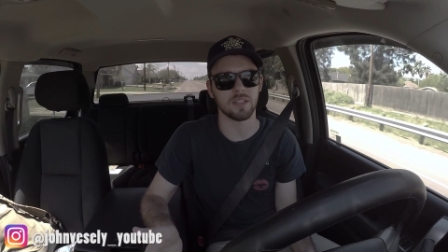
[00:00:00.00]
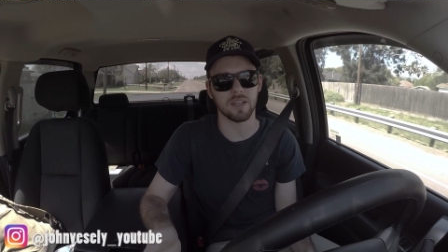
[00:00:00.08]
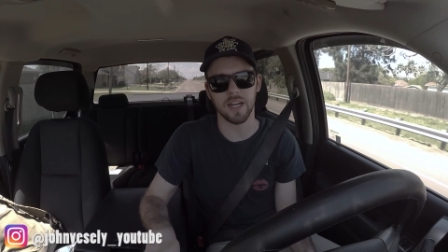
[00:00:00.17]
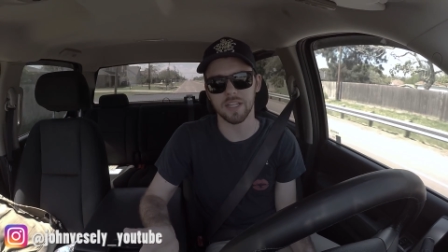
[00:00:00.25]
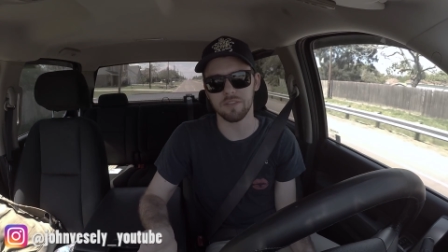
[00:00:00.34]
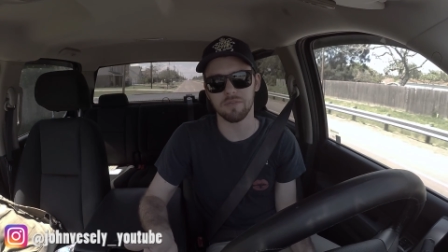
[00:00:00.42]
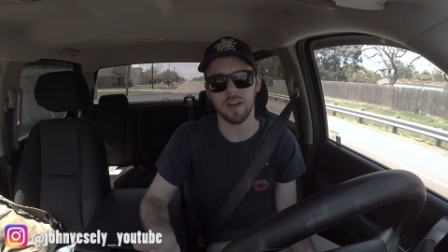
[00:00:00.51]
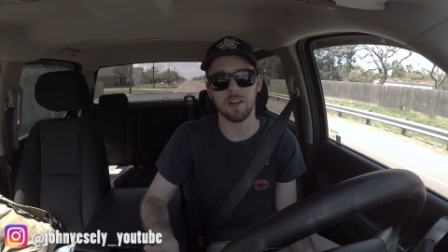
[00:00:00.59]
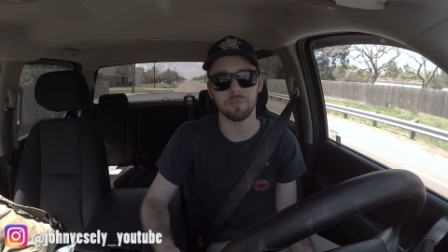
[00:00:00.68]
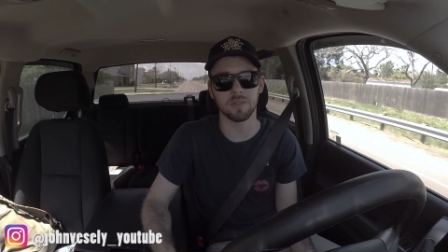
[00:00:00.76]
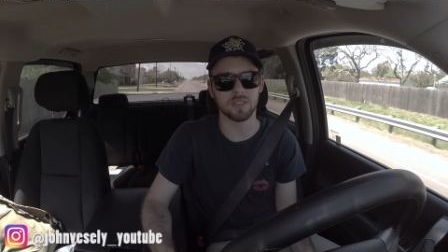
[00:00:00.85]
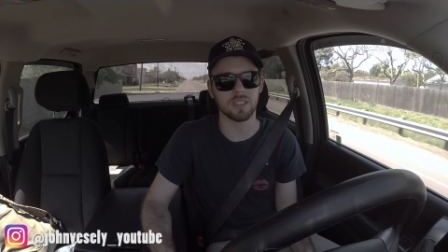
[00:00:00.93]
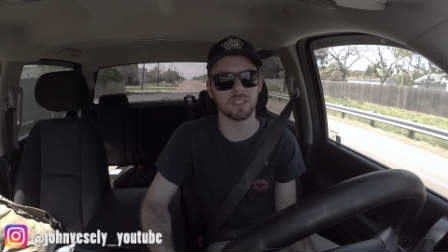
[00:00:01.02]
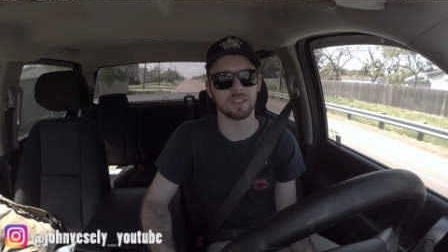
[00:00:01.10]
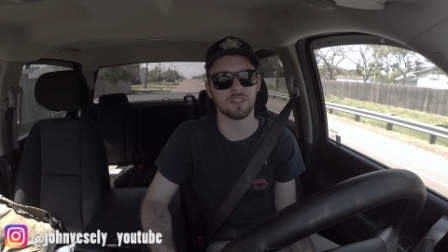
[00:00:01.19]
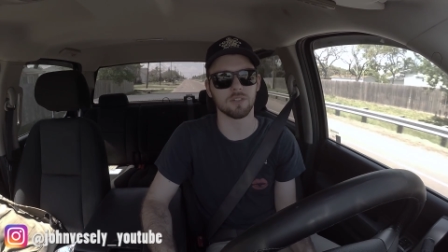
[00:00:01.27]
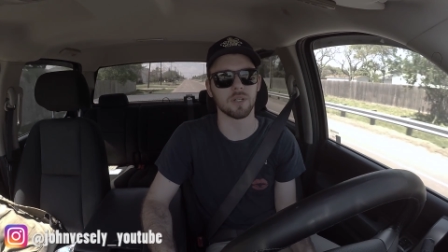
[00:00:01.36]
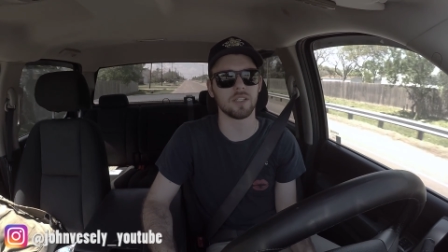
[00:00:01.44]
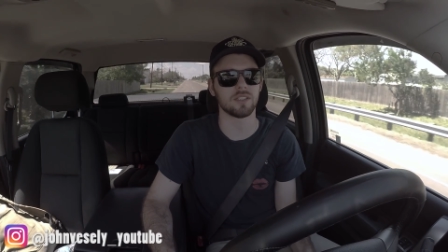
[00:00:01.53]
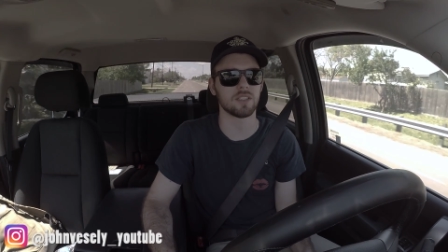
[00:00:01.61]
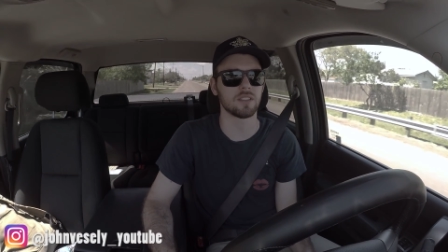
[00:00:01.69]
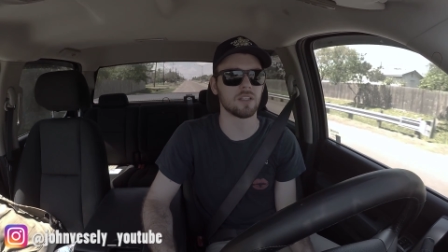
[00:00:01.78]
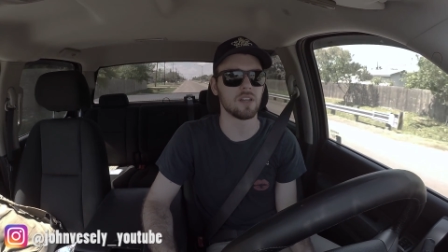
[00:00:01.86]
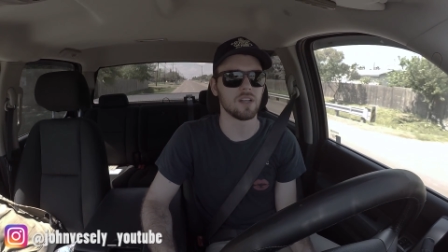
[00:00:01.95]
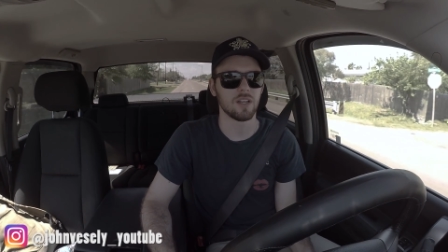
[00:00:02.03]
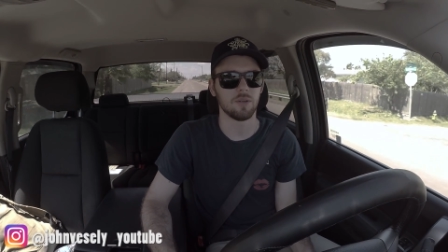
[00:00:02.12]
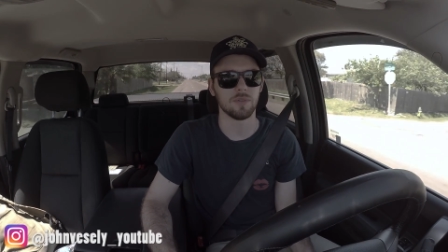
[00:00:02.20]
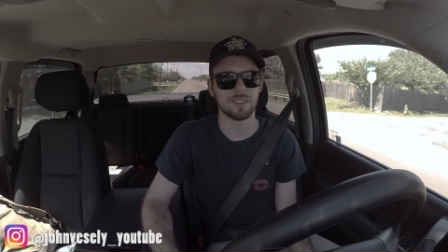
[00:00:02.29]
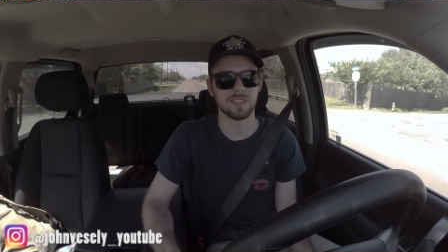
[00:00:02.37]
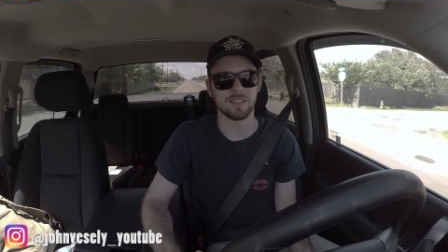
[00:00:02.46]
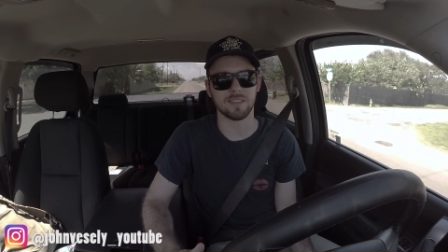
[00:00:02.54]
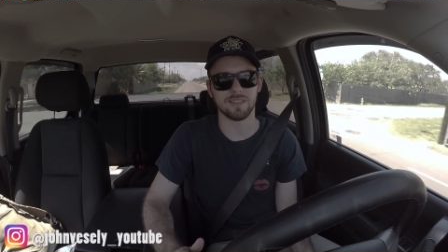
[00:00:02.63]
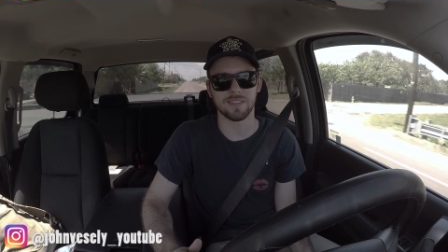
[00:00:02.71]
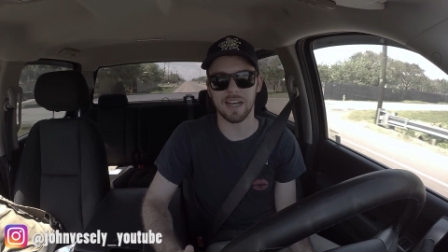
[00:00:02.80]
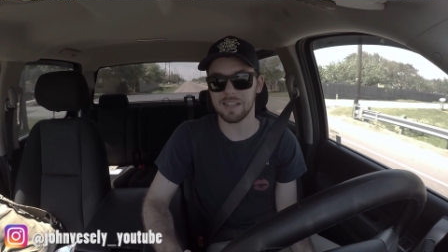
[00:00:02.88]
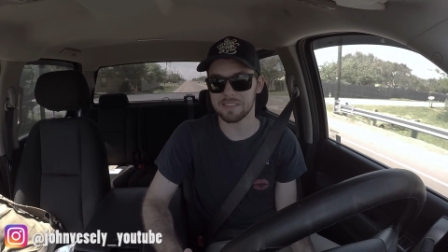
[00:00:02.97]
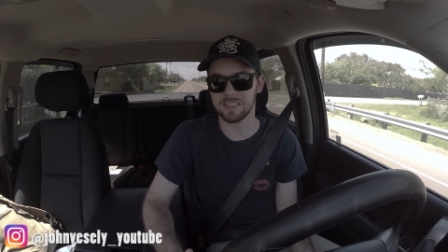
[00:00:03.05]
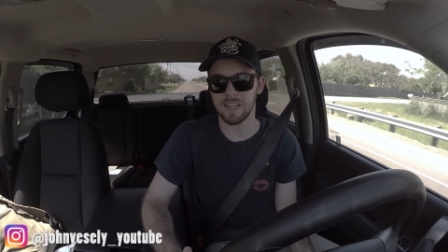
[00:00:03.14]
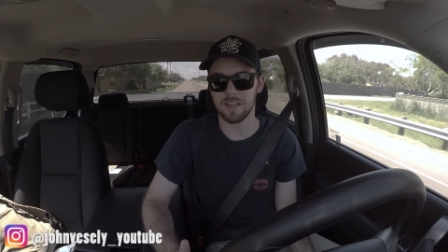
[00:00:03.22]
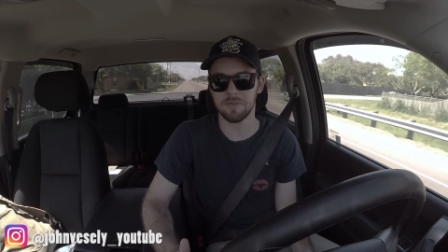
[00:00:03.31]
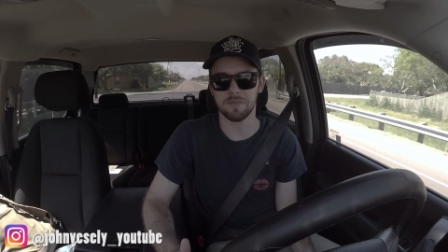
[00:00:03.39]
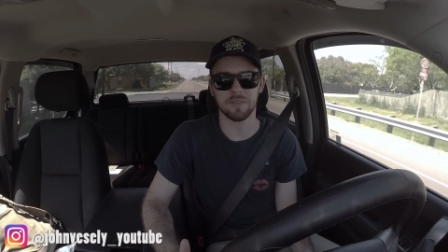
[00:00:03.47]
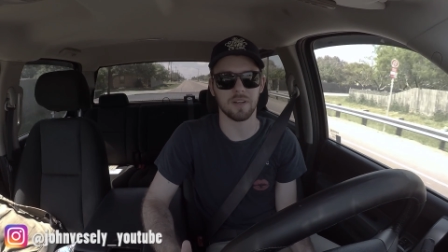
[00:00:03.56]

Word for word: 95% duration which is not safe.